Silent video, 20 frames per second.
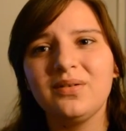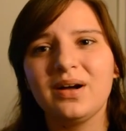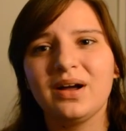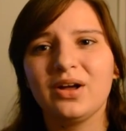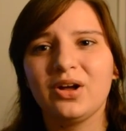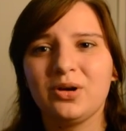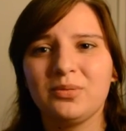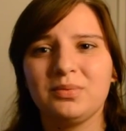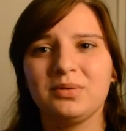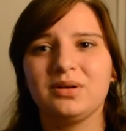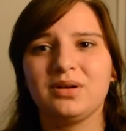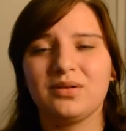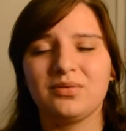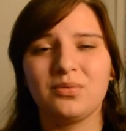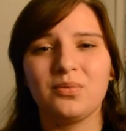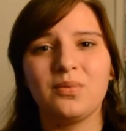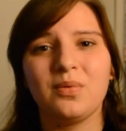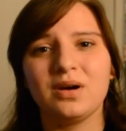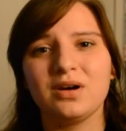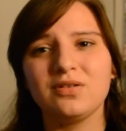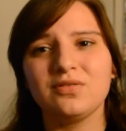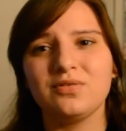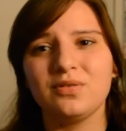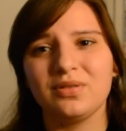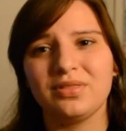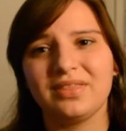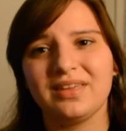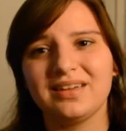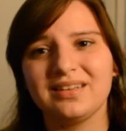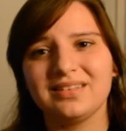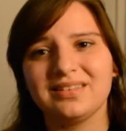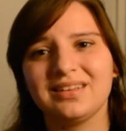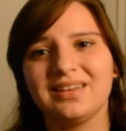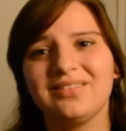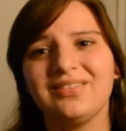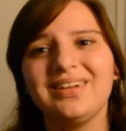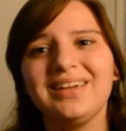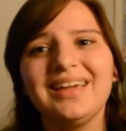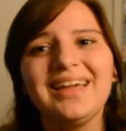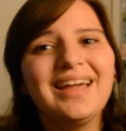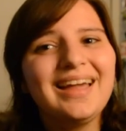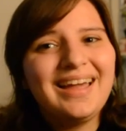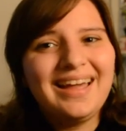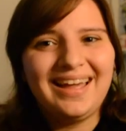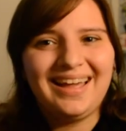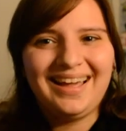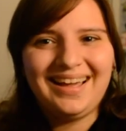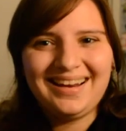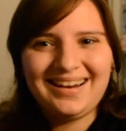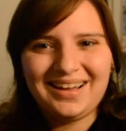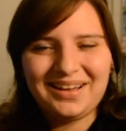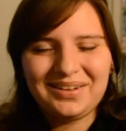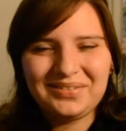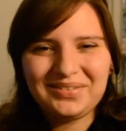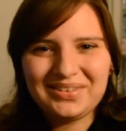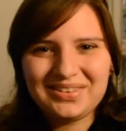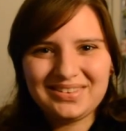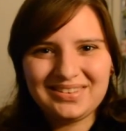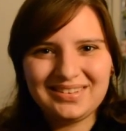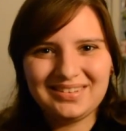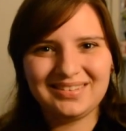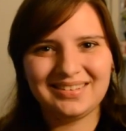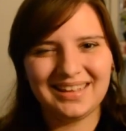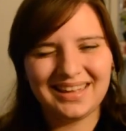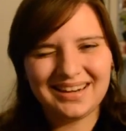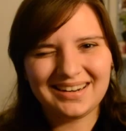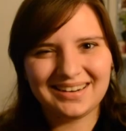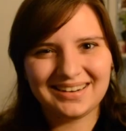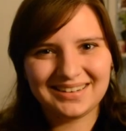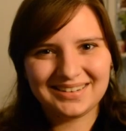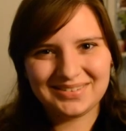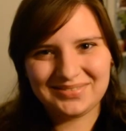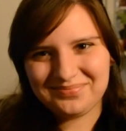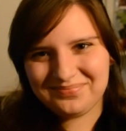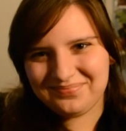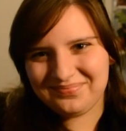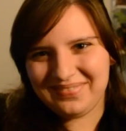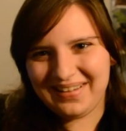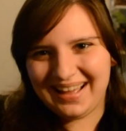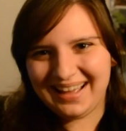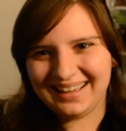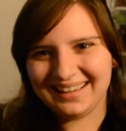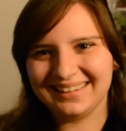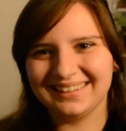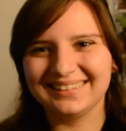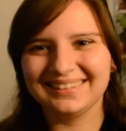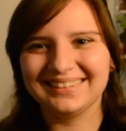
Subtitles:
I hope you have a wonderful Thanksgiving, and I will see you later. Bye.